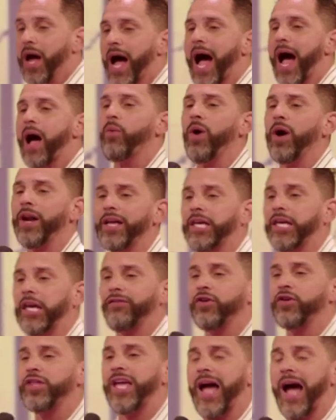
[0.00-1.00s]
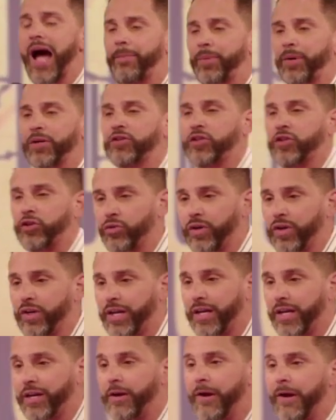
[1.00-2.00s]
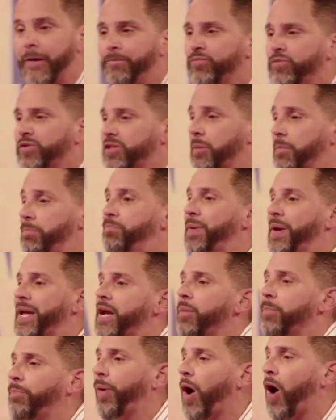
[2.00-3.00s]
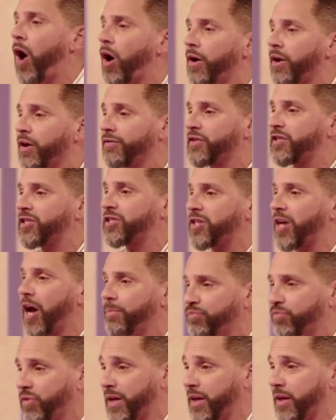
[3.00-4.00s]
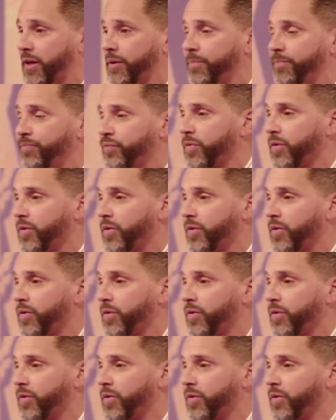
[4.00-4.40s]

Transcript: I want to give you the opportunity to be a part of something